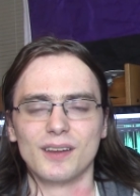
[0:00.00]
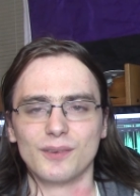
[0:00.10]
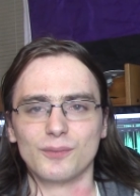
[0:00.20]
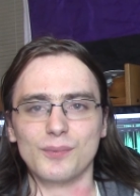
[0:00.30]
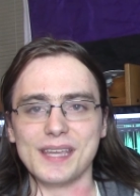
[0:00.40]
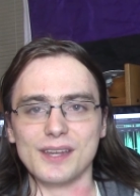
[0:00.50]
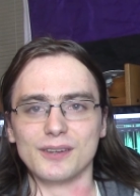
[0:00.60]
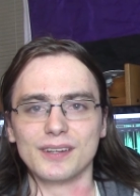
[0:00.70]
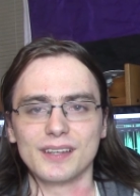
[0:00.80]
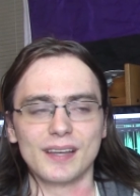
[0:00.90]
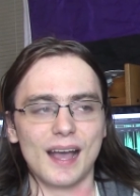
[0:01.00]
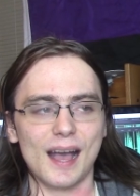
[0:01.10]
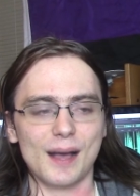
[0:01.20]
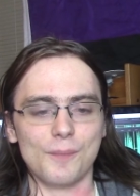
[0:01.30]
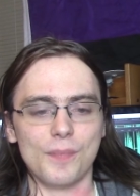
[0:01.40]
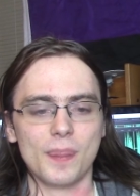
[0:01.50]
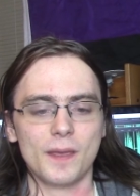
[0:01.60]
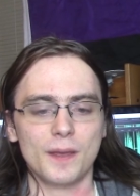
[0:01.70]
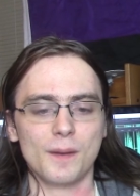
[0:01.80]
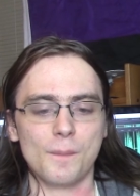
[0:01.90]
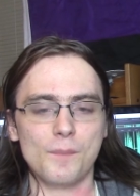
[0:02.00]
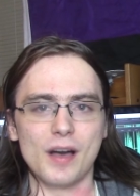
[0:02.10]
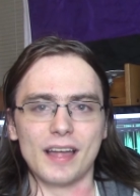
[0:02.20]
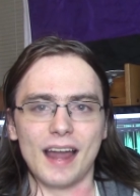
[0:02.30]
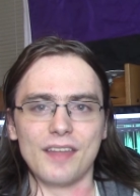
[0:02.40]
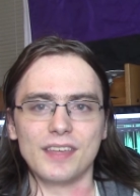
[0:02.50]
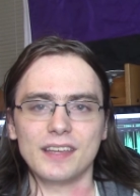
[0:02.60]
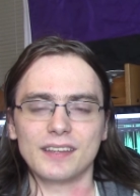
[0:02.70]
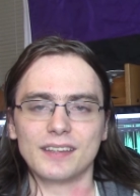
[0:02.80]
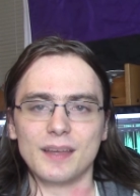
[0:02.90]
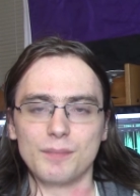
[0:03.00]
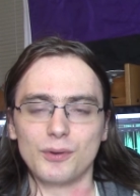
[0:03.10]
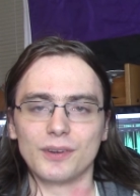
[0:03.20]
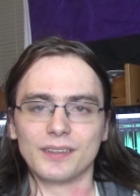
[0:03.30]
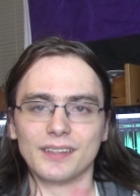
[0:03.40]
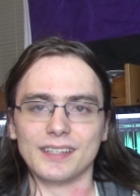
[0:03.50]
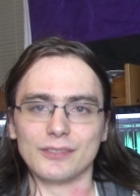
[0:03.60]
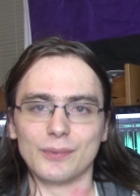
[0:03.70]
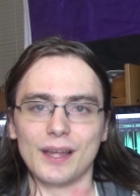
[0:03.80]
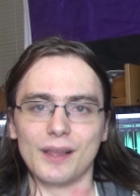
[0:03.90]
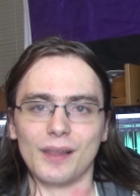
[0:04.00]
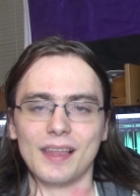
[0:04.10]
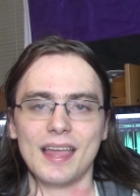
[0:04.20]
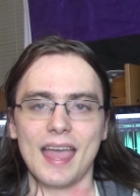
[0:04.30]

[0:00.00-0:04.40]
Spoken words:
weird. But I think importantly as well,